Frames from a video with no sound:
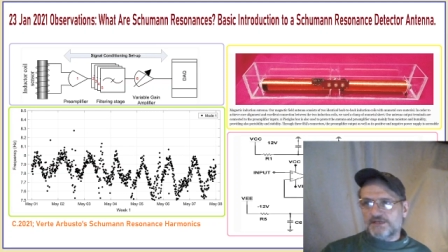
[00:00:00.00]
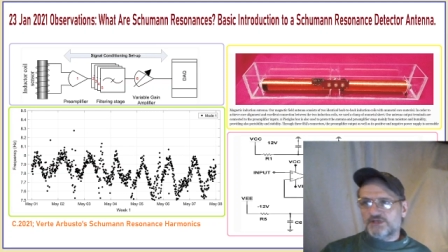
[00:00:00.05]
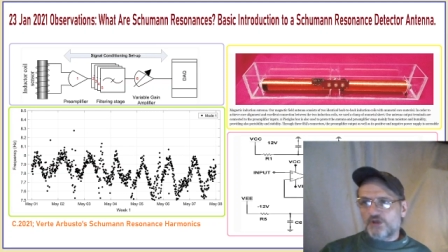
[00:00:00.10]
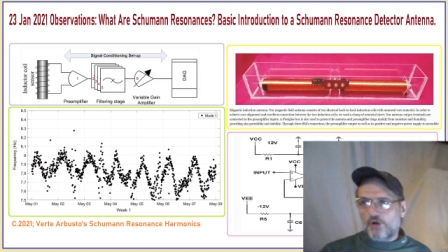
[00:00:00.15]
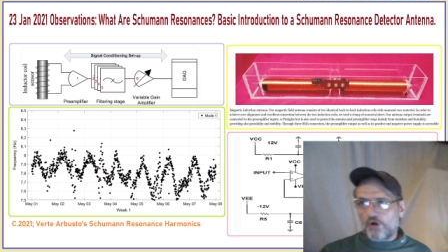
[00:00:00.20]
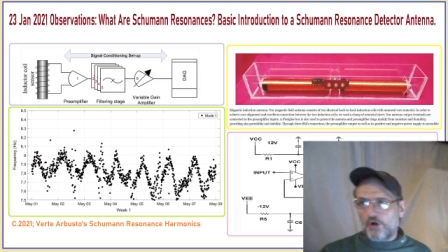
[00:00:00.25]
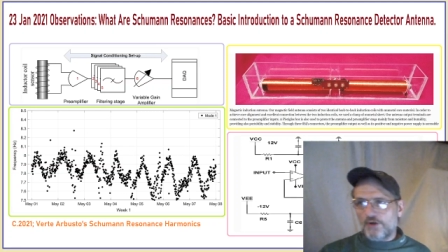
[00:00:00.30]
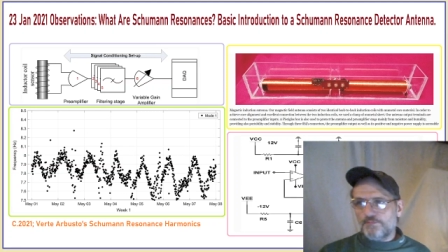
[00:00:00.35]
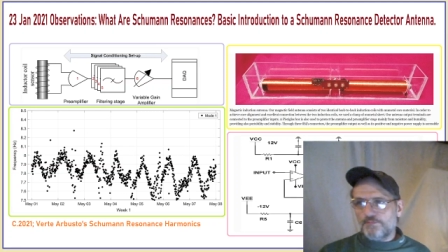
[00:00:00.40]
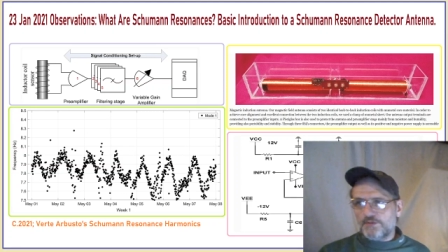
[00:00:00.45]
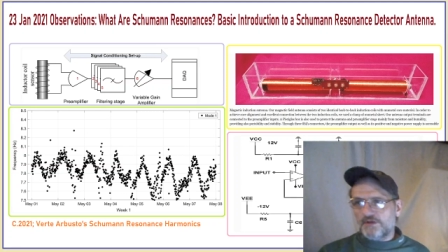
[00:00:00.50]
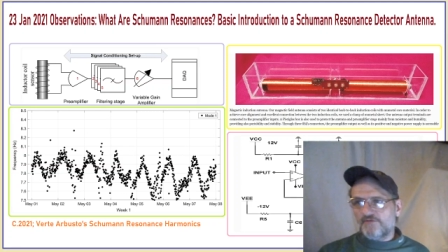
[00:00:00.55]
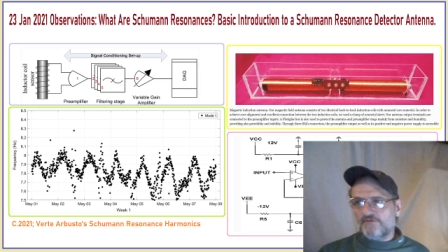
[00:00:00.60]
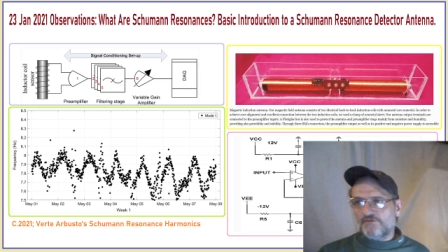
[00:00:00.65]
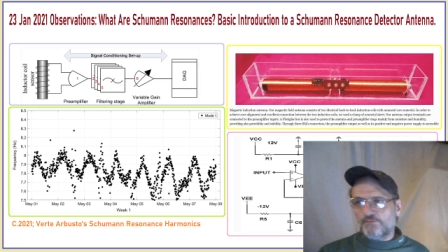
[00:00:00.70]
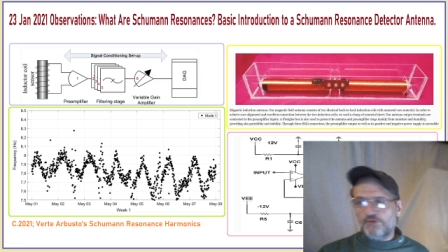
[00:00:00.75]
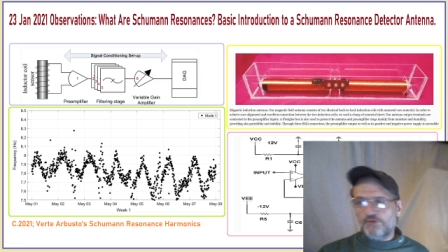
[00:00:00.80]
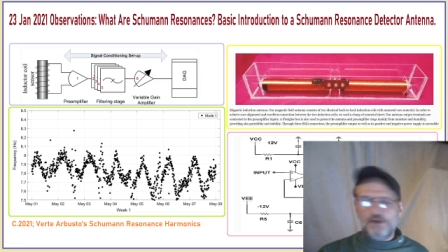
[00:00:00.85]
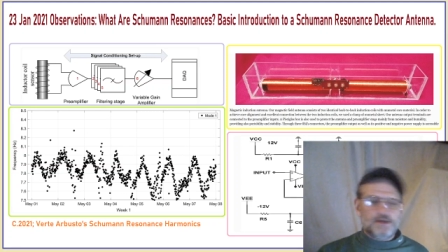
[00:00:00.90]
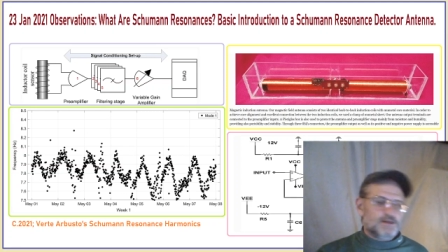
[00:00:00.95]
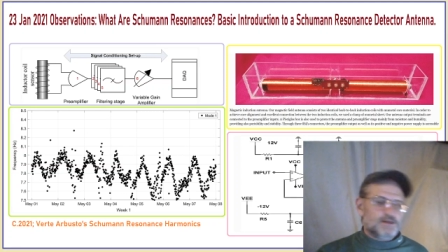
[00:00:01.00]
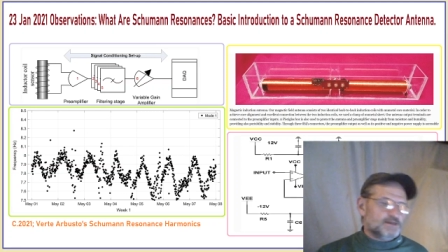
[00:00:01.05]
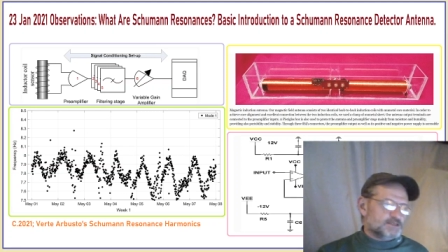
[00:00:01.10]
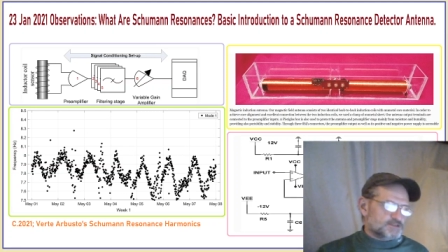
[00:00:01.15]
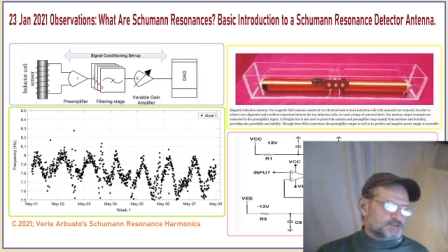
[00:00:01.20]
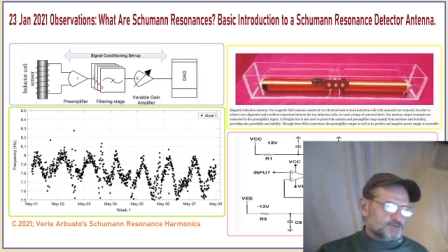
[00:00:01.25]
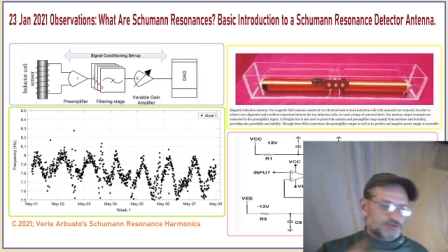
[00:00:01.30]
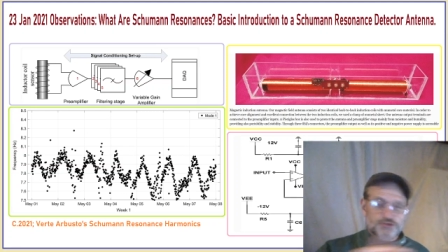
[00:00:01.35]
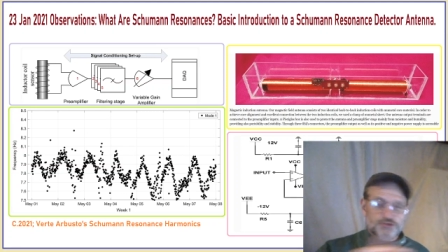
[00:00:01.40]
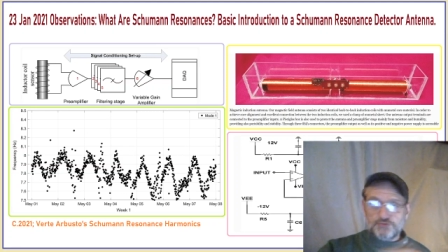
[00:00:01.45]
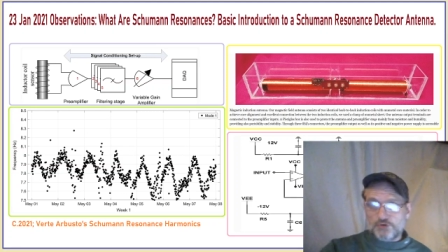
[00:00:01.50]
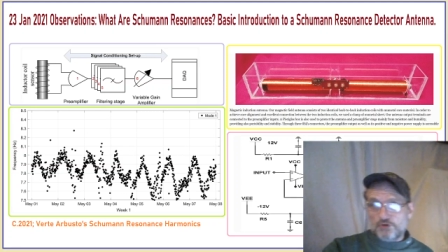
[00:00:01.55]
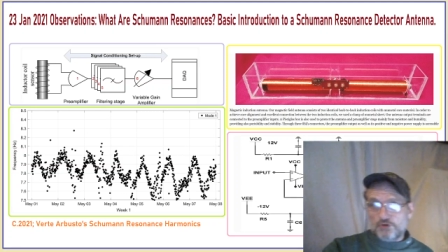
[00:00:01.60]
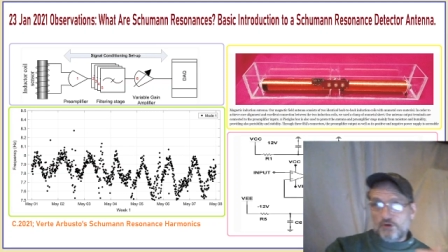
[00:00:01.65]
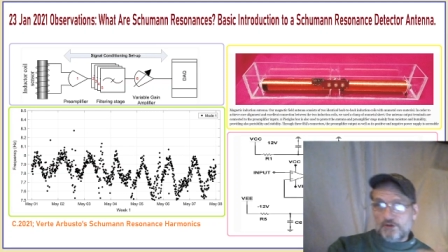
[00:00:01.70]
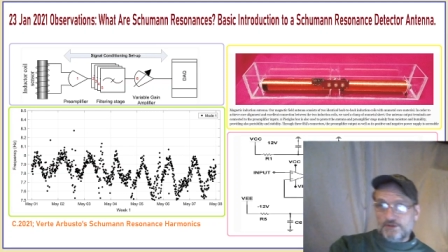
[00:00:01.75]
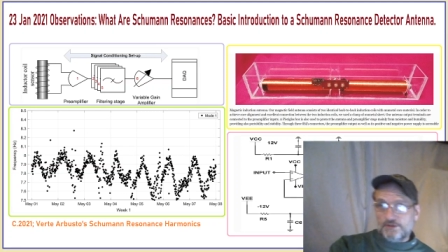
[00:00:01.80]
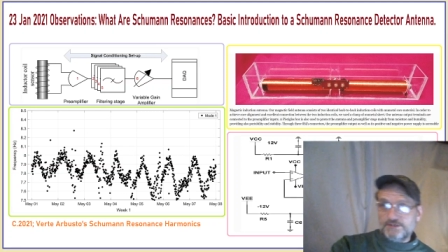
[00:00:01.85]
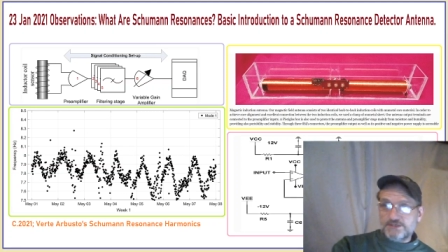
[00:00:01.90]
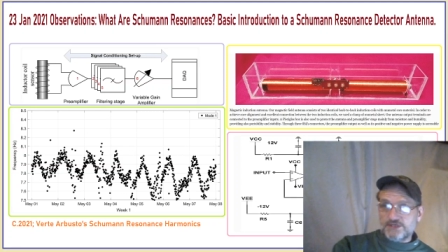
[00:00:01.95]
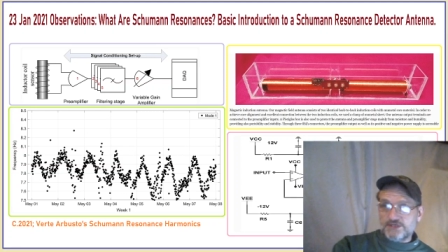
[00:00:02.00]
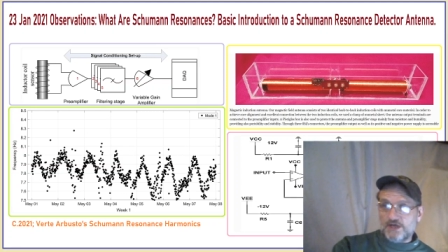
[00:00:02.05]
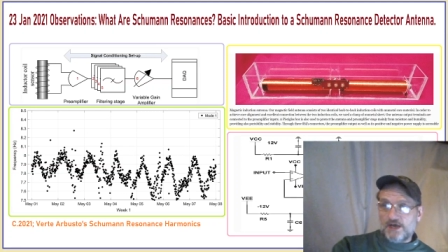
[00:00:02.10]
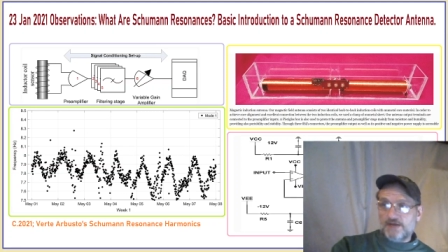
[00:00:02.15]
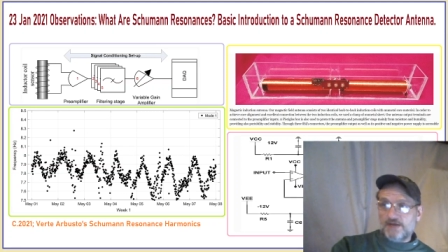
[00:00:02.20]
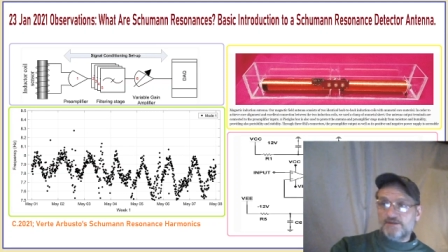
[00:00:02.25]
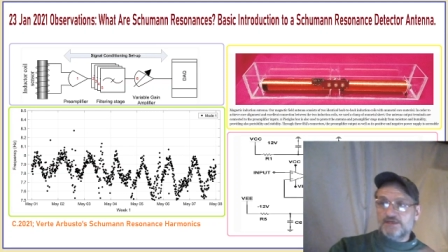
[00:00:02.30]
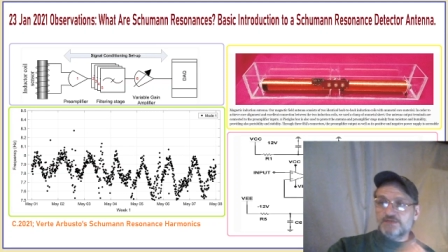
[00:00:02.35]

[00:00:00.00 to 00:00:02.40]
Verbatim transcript: The heartbeat of the planet is what you would call inside,